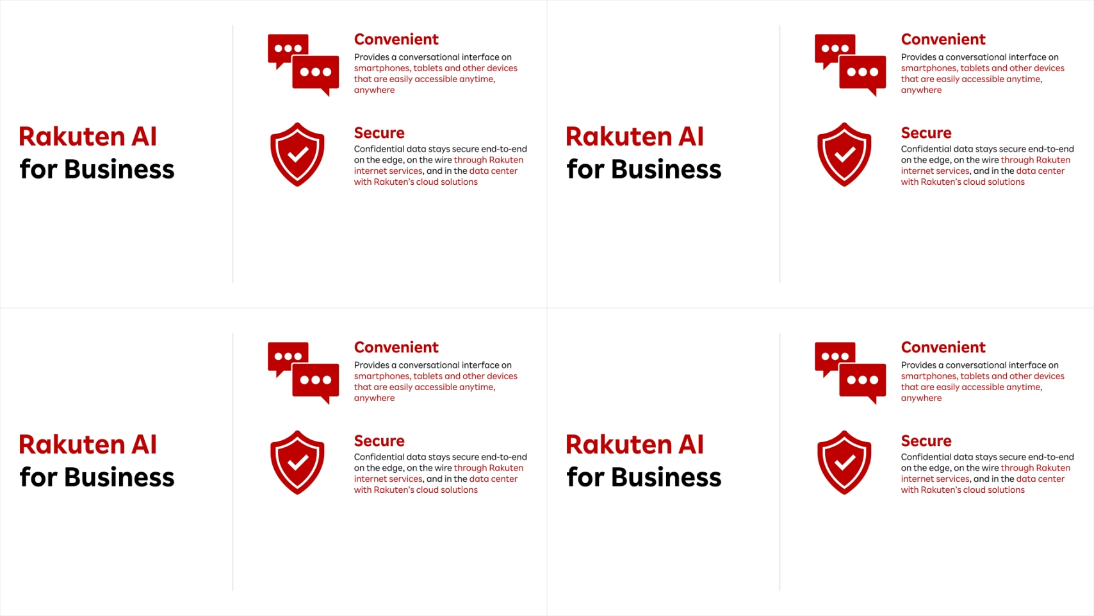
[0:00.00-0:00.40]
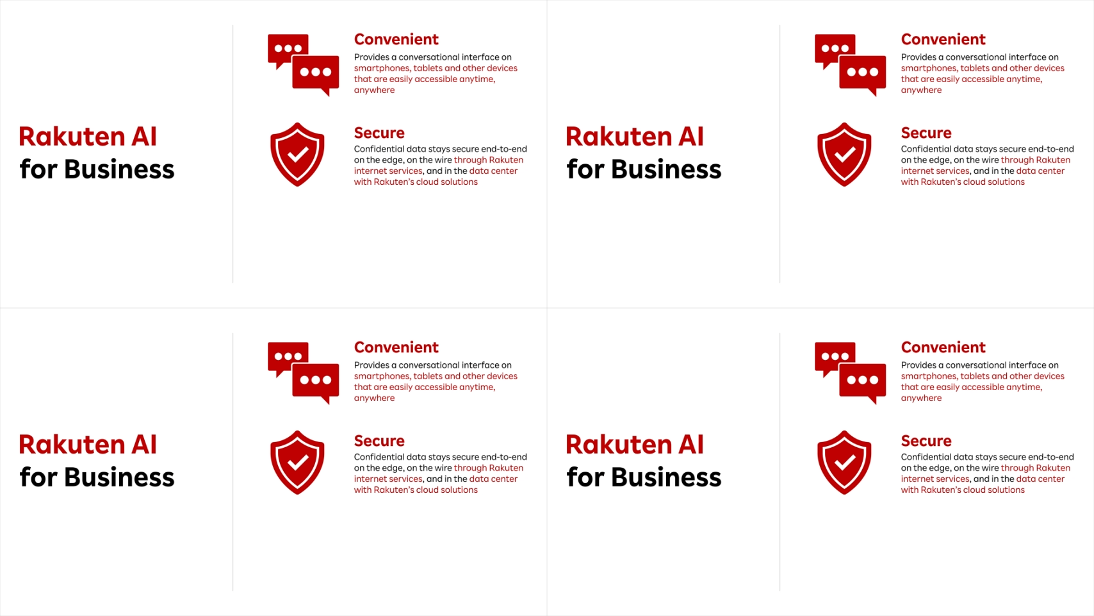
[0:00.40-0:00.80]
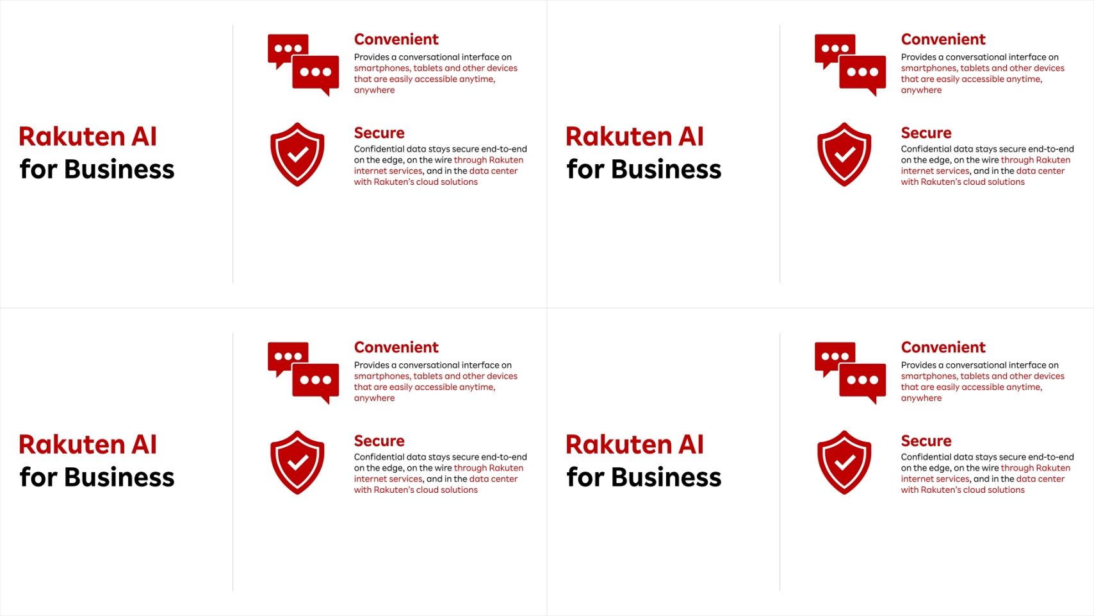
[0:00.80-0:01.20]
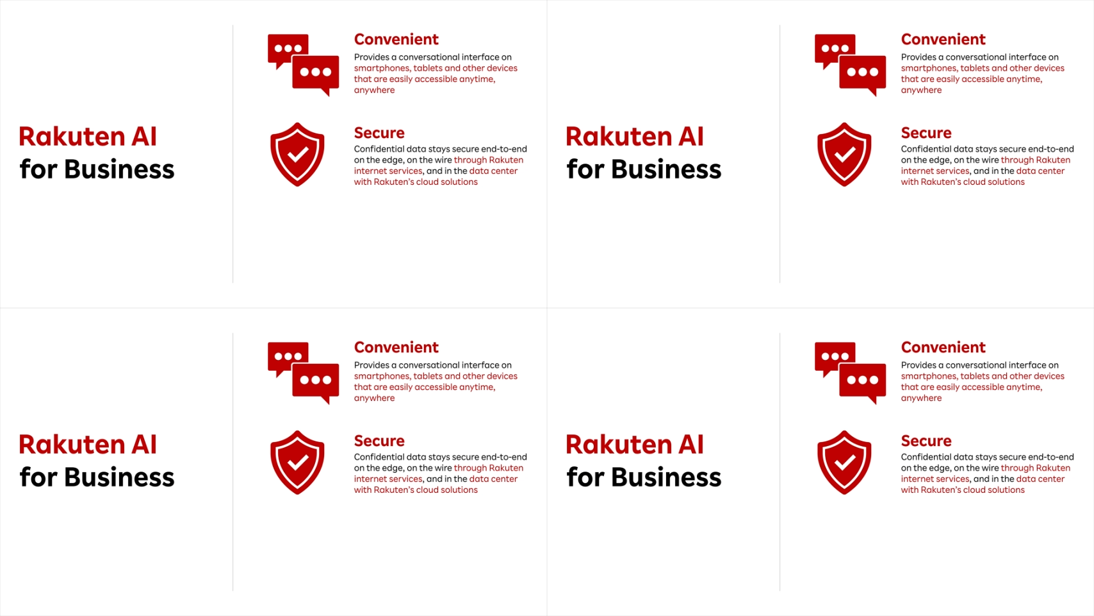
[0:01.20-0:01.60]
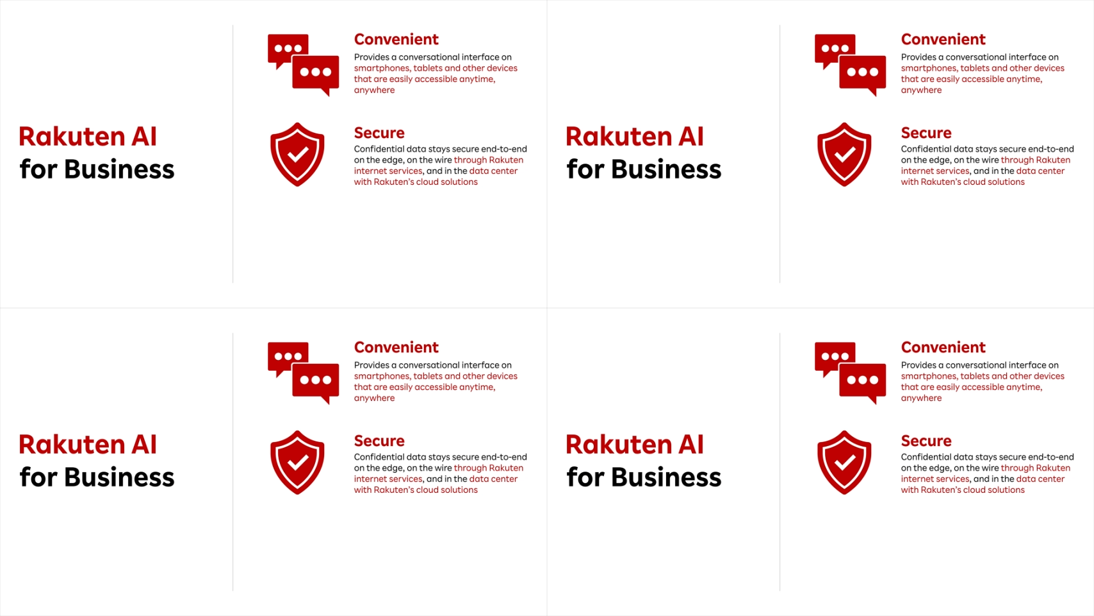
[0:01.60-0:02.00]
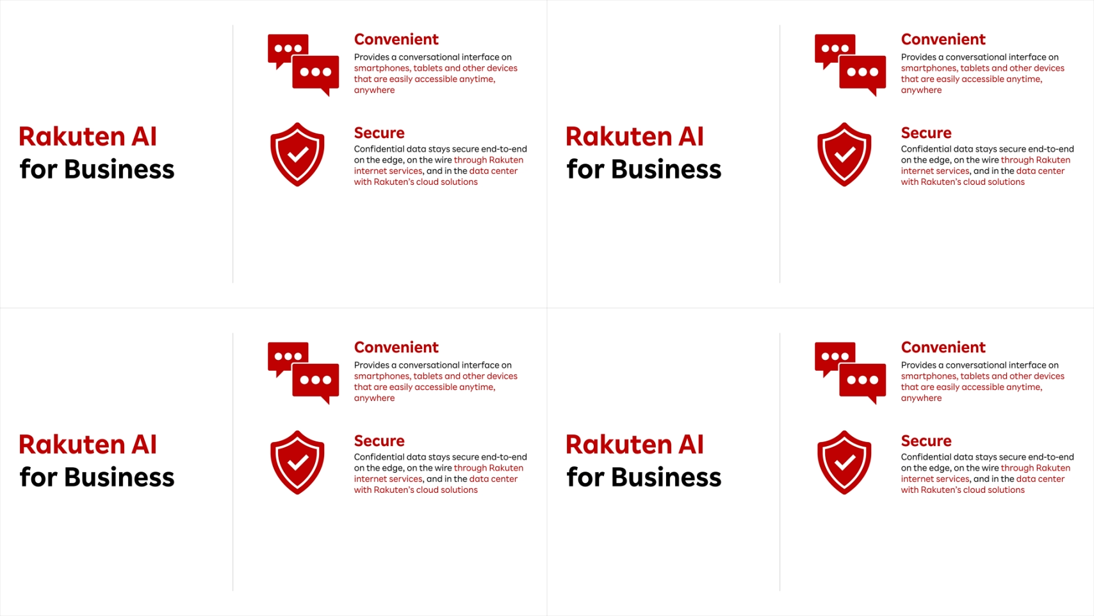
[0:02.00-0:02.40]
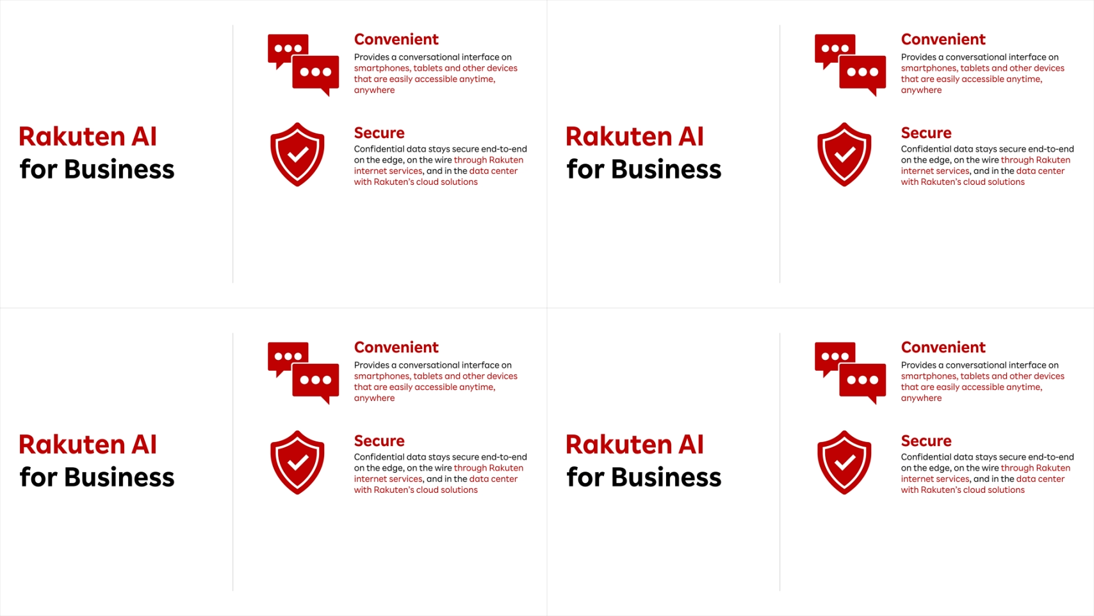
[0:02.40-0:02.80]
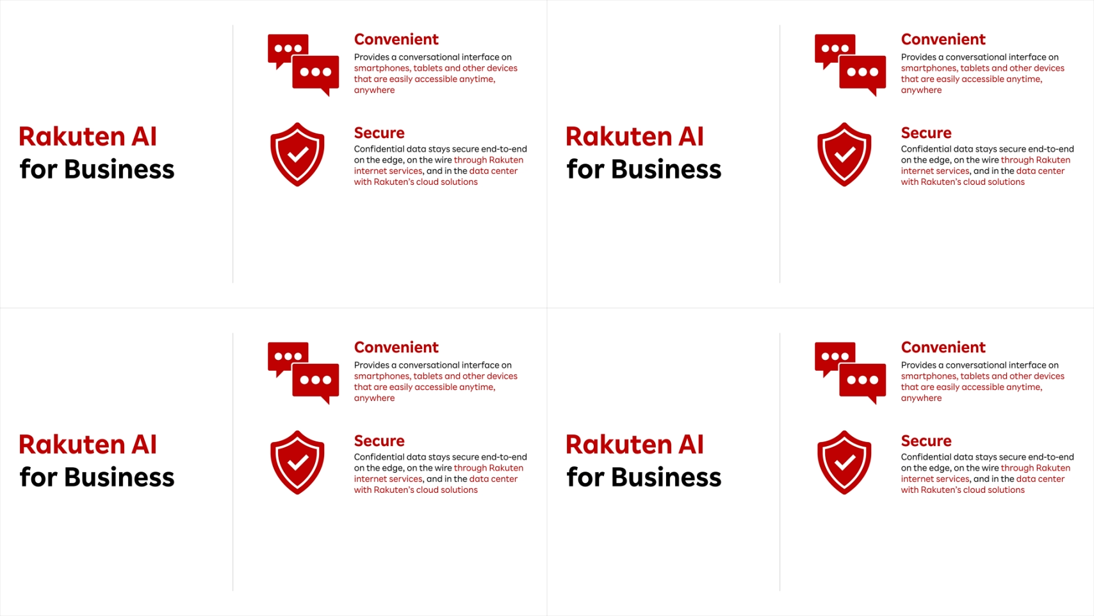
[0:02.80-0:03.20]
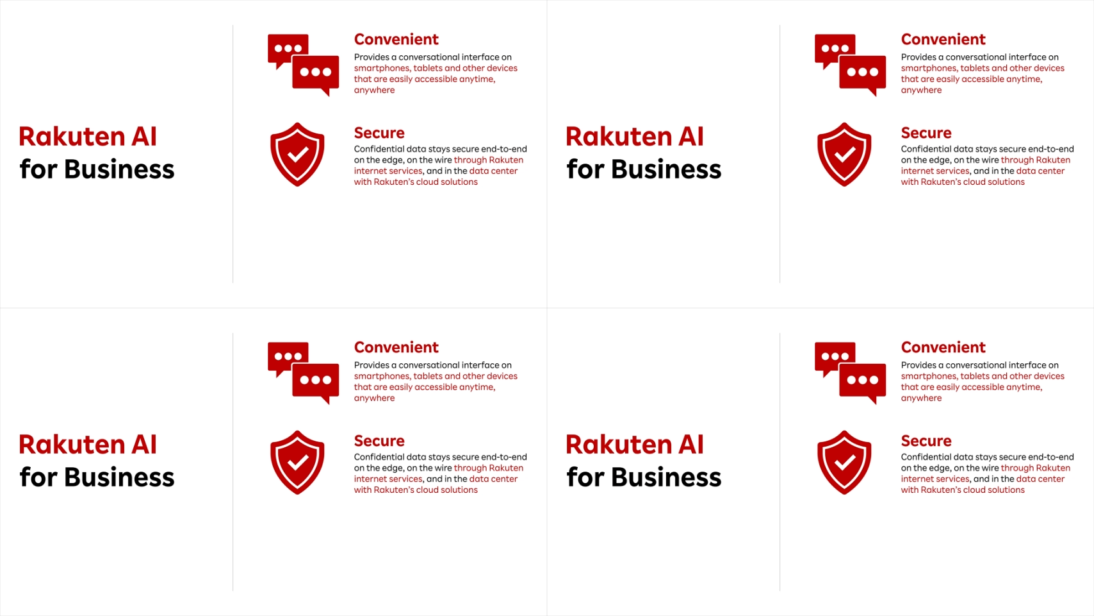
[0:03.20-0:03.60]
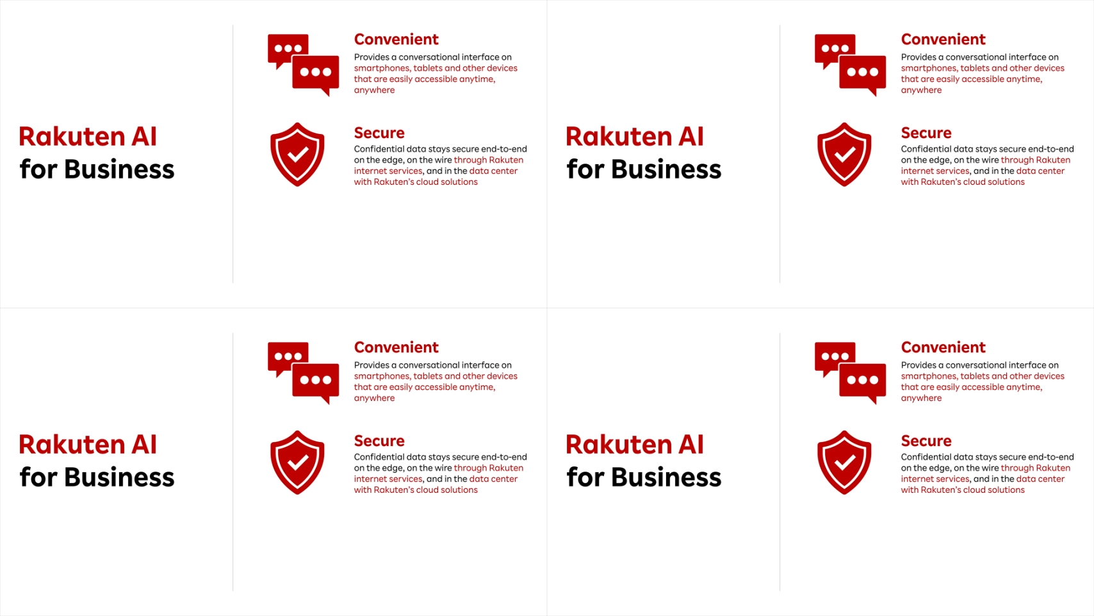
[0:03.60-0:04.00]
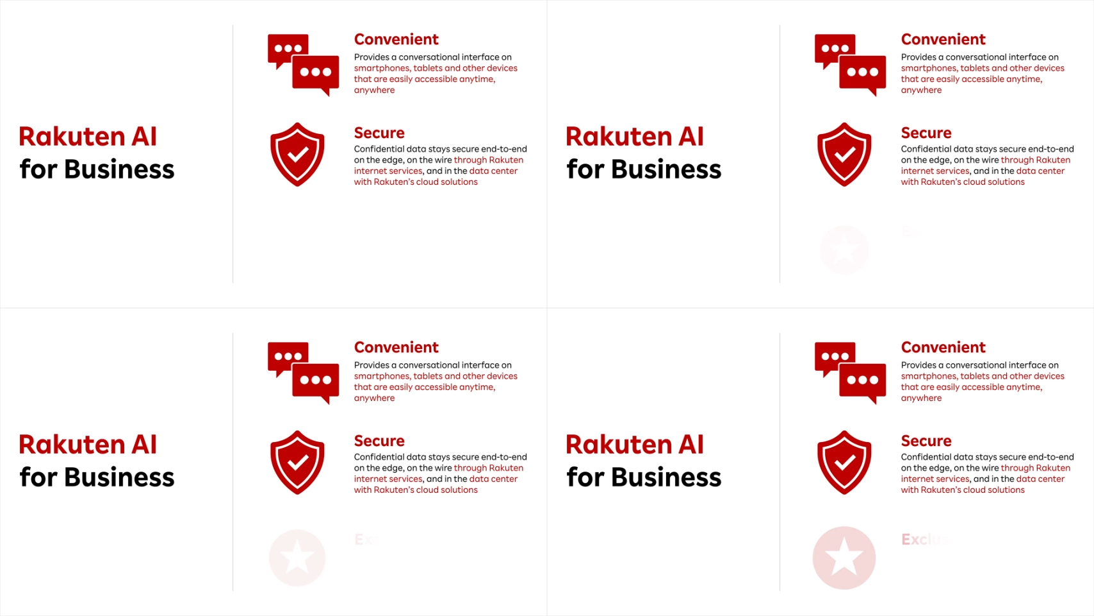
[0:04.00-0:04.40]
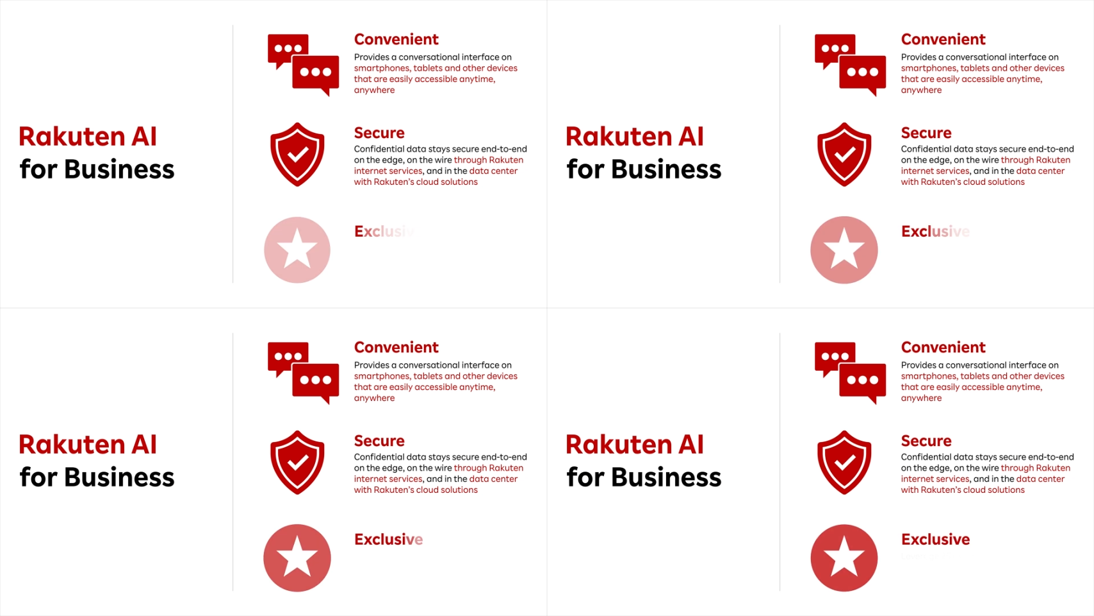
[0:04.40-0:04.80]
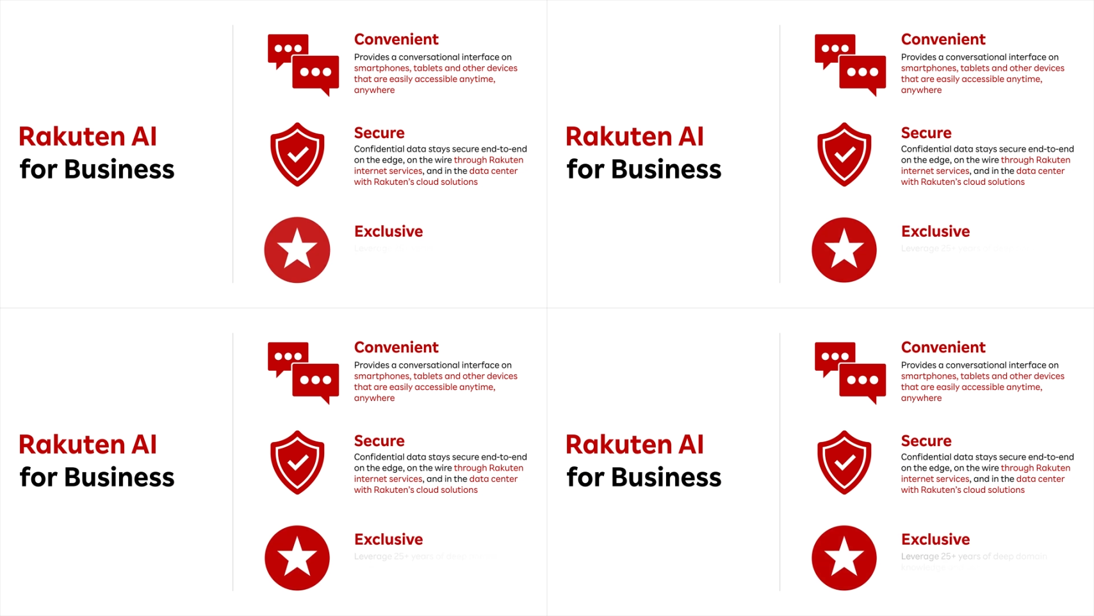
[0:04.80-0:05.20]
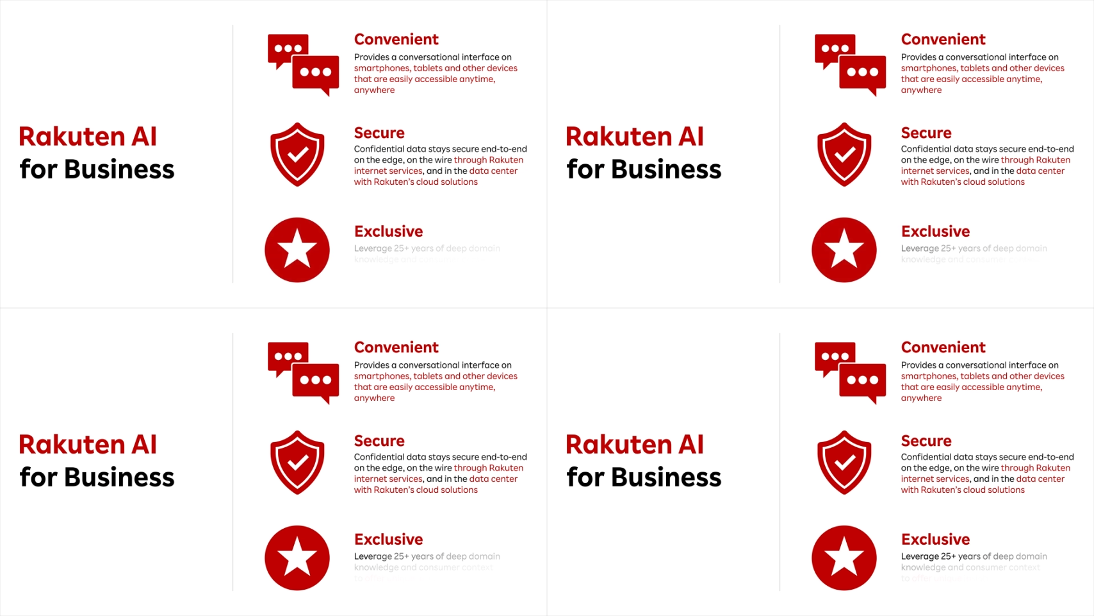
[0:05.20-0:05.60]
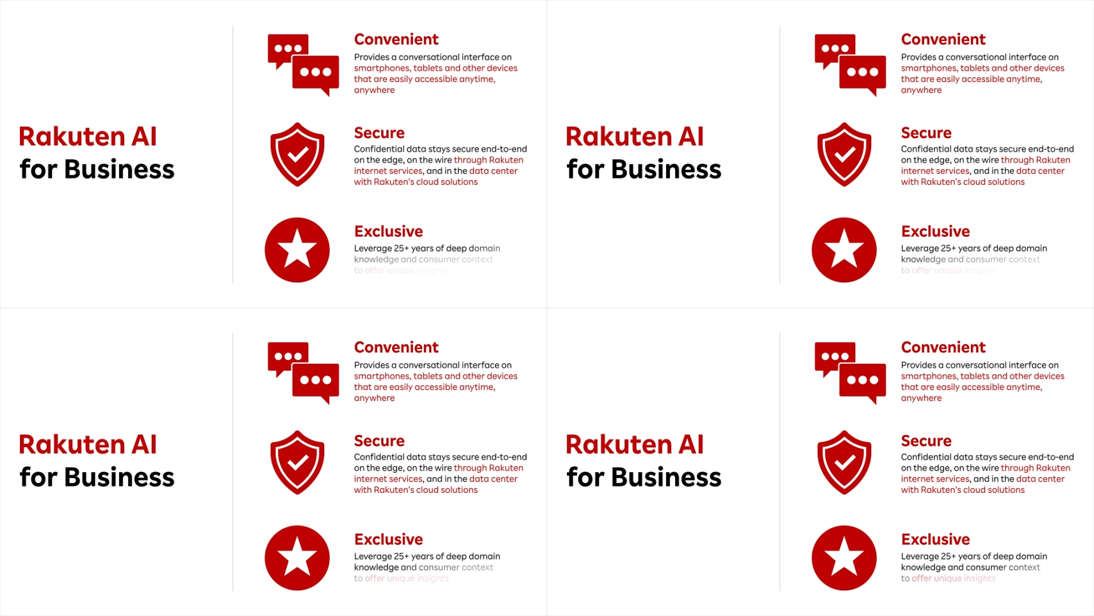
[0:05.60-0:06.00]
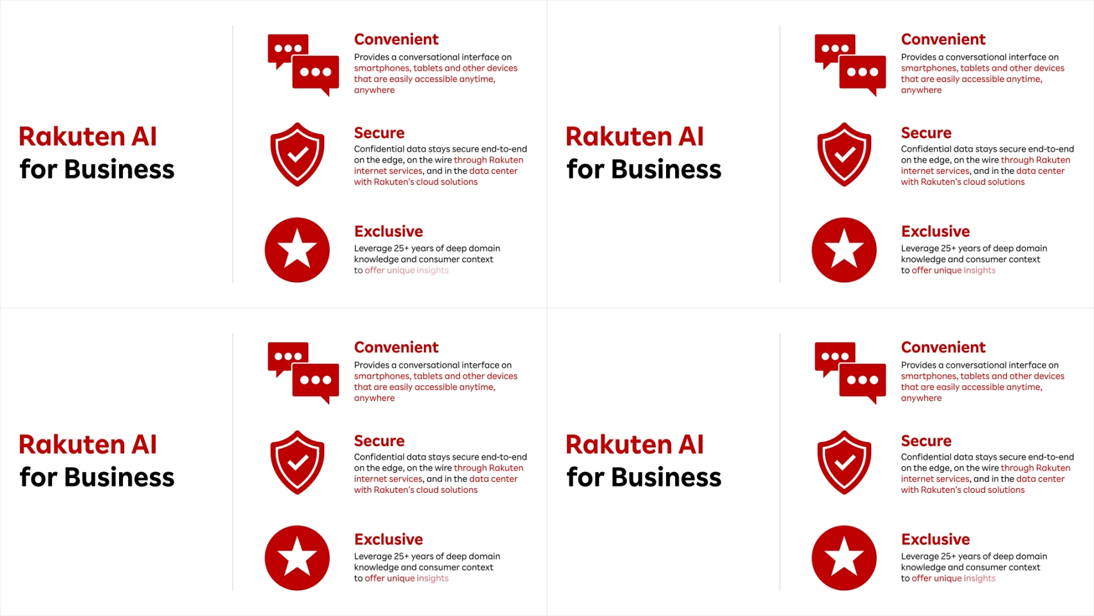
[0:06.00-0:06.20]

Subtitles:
[unreadable: no face in view]